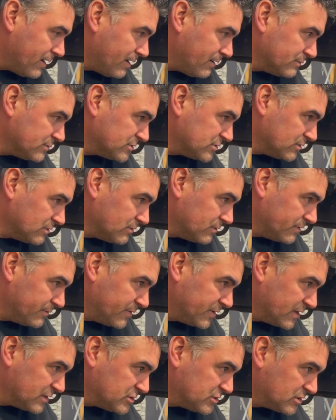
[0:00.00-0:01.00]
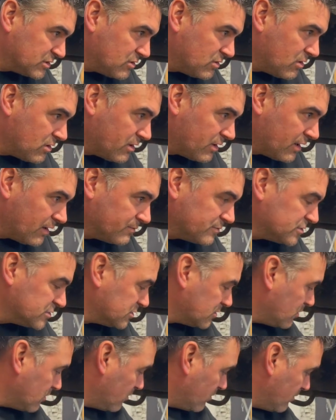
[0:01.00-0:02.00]
So let me get you caught up.
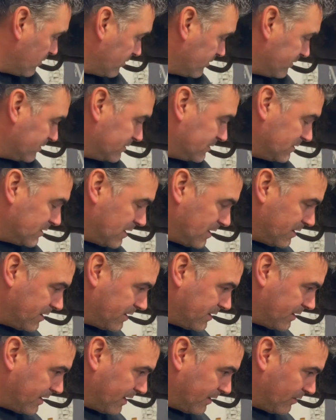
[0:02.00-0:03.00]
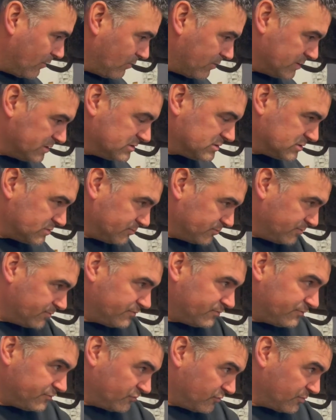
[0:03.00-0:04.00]
So I ordered
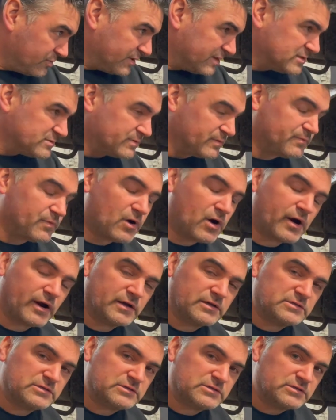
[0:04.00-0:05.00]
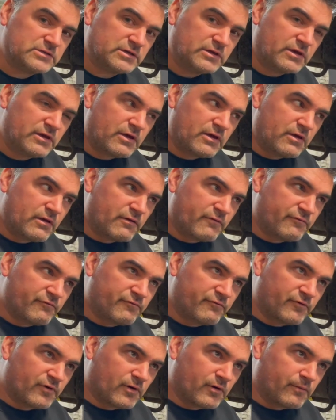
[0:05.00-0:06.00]
some replacement parts
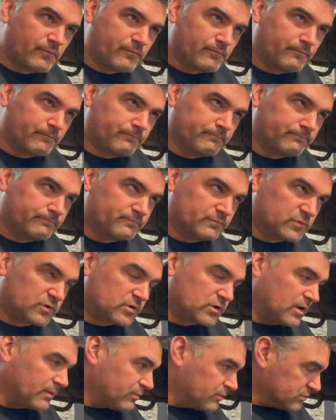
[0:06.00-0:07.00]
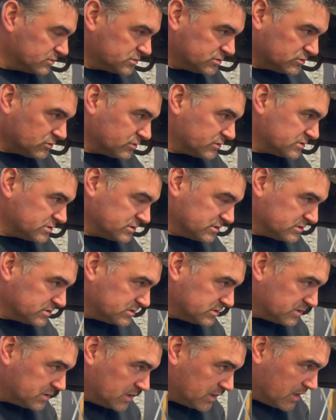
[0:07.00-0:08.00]
from a couple of
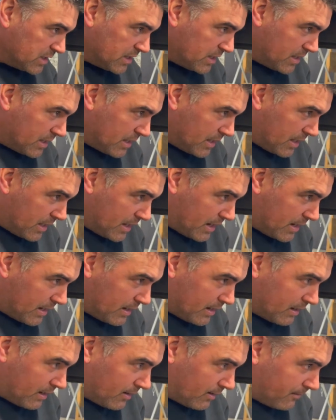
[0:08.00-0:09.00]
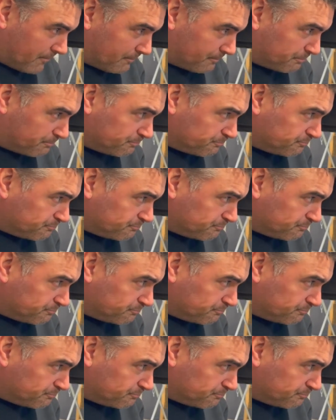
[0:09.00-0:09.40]
sources, and I'm